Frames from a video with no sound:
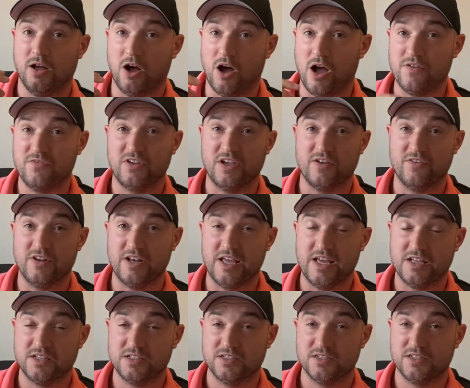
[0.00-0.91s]
I've given
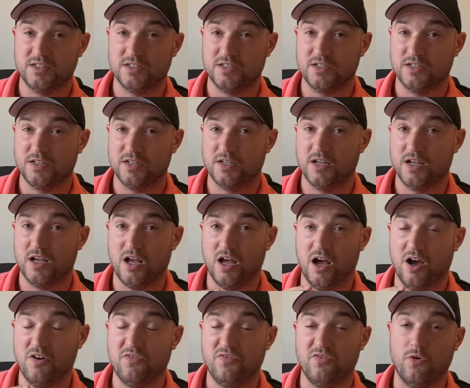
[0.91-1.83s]
this
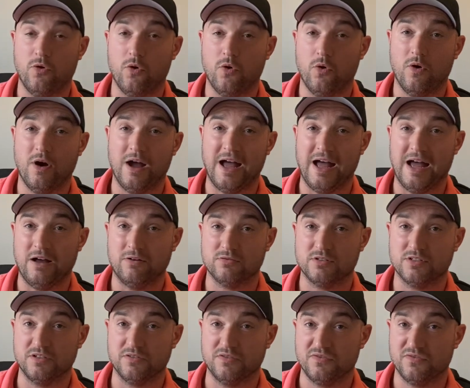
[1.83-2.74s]
a four
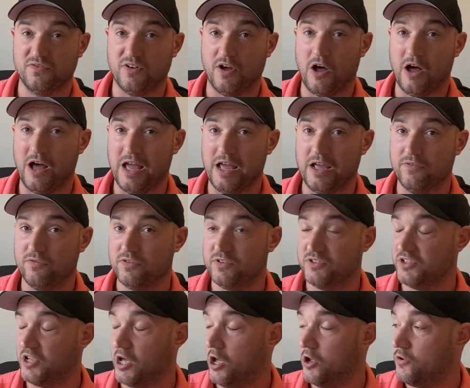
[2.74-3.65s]
out of five.
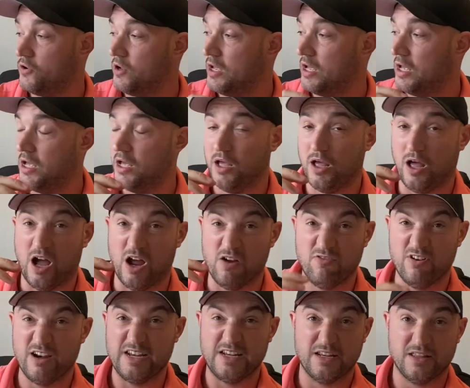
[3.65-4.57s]
So I
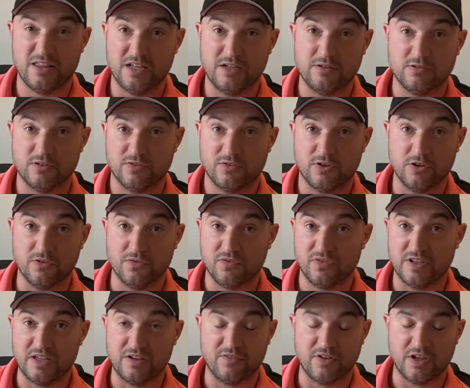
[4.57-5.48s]
really did think it was a good
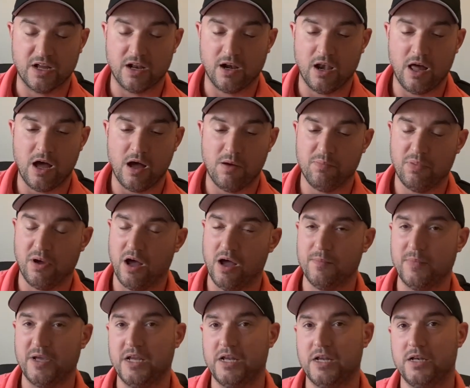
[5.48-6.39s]
forgiving club.
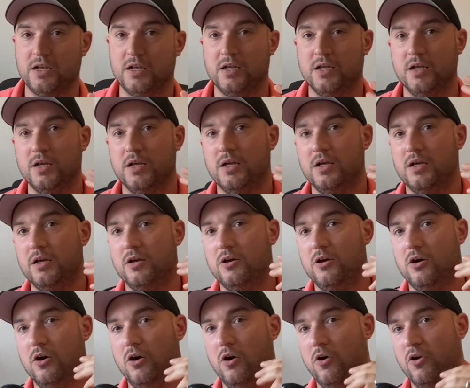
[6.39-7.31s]
I mean,
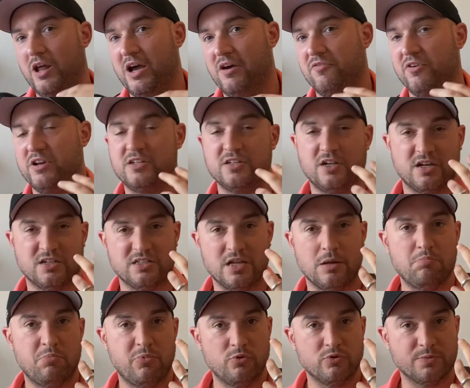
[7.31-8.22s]
on average, like I
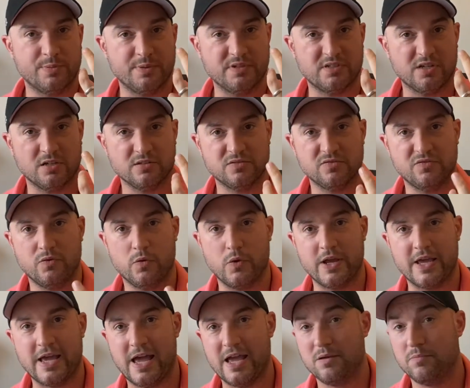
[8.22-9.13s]
said, Baltimore was
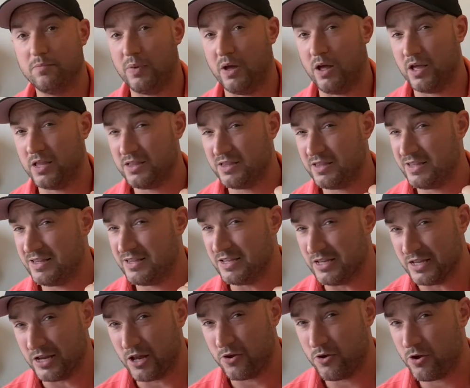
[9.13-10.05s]
148, but I,
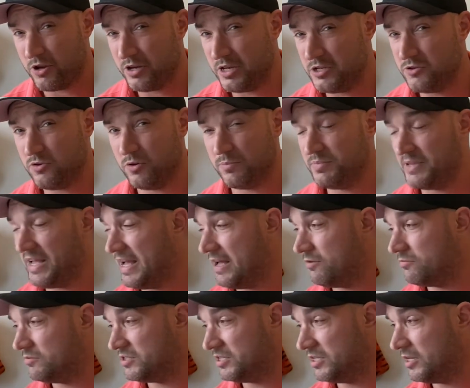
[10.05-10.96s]
you know, only dropped
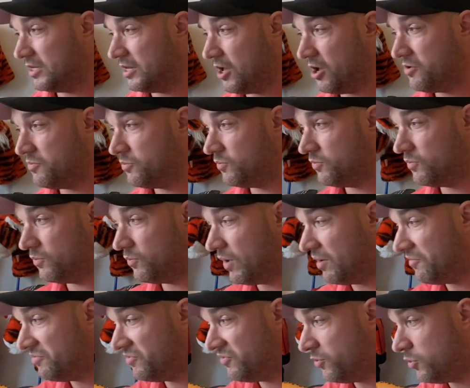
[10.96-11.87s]
down to the low
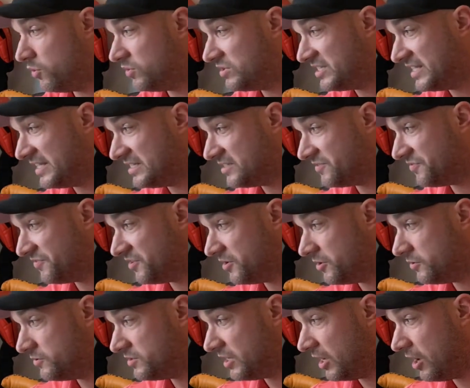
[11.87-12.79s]
140s a
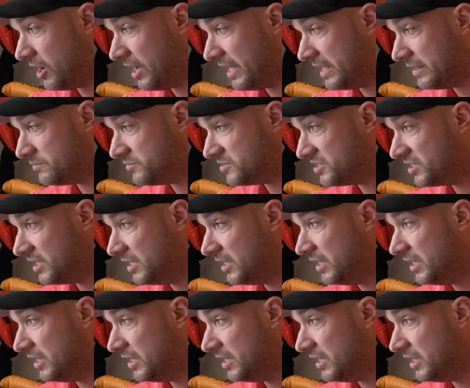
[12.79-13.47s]
few times.